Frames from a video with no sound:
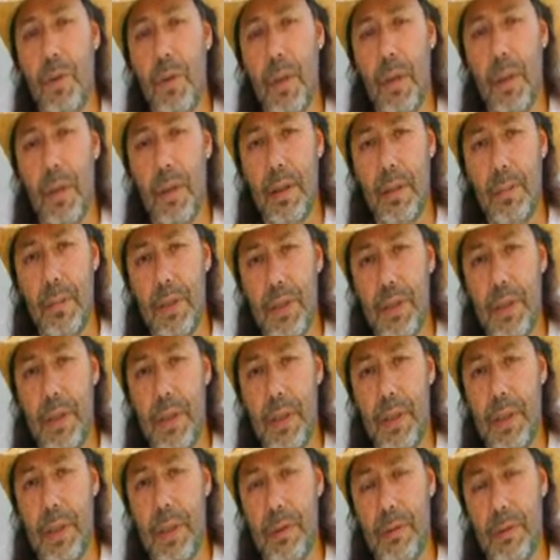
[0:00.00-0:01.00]
I wanted a
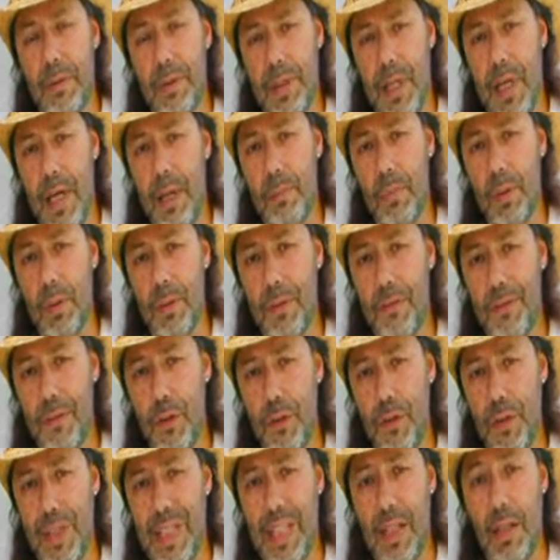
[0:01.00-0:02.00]
machine that was capable of
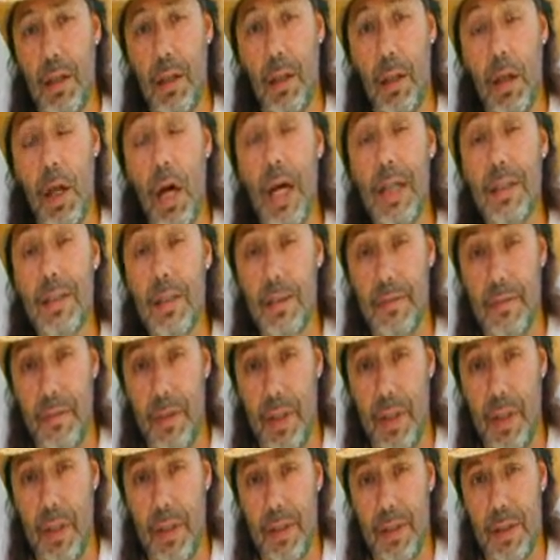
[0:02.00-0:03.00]
doing lots of
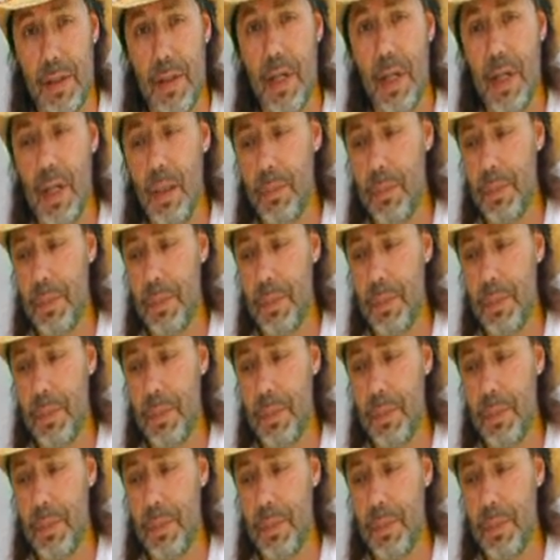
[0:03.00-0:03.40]
things,